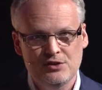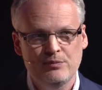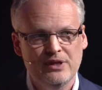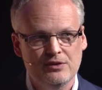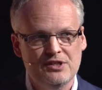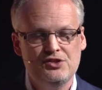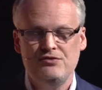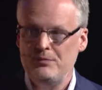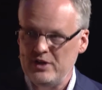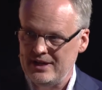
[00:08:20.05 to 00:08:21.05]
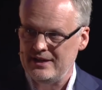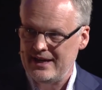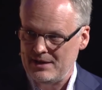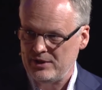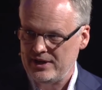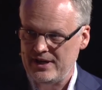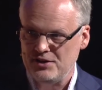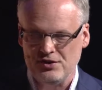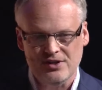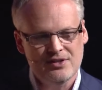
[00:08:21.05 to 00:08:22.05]
to build distributed
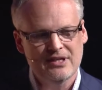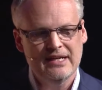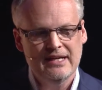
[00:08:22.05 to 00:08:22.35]
applications